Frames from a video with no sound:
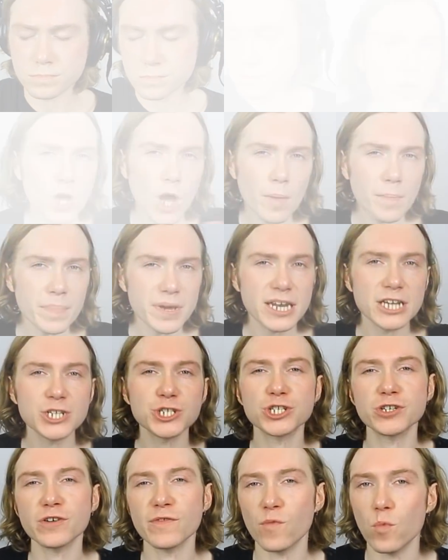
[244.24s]
The
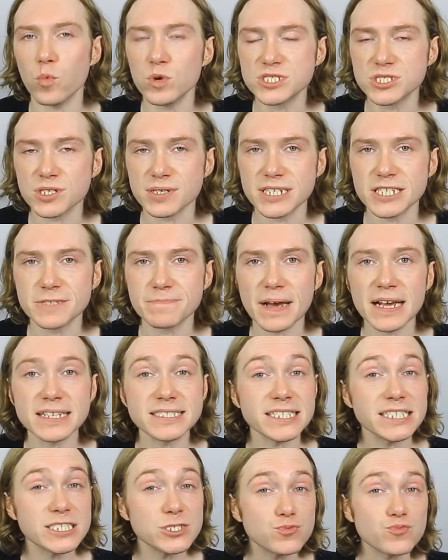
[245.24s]
combination of woods on this
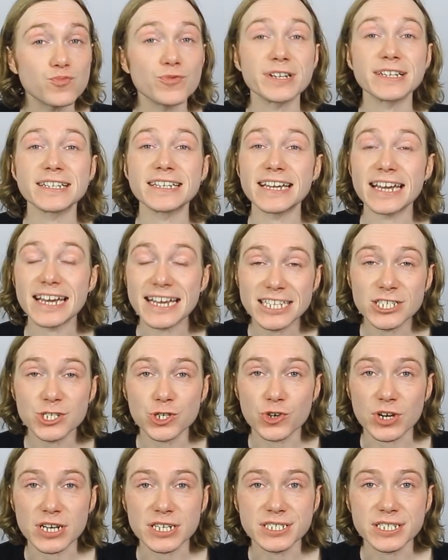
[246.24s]
bass is really
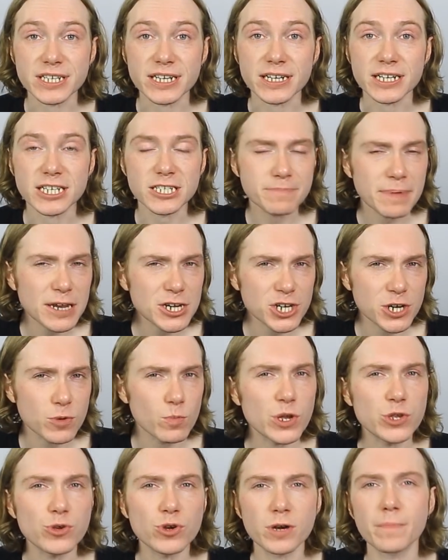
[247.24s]
interesting, especially
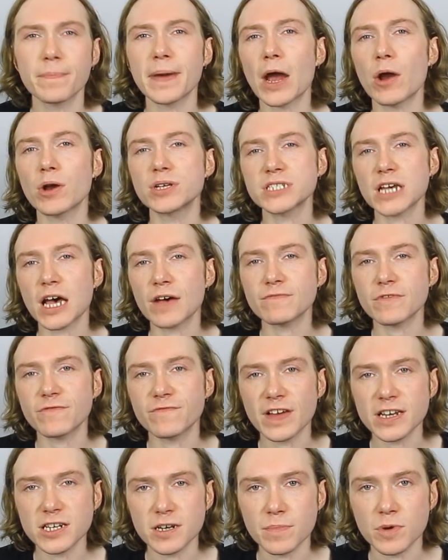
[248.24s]
when you compare it to other
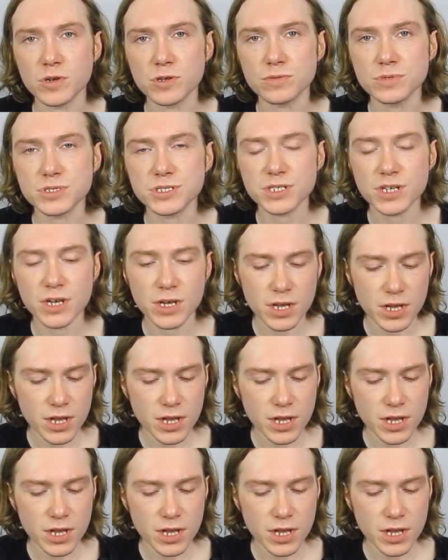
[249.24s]
Fender models.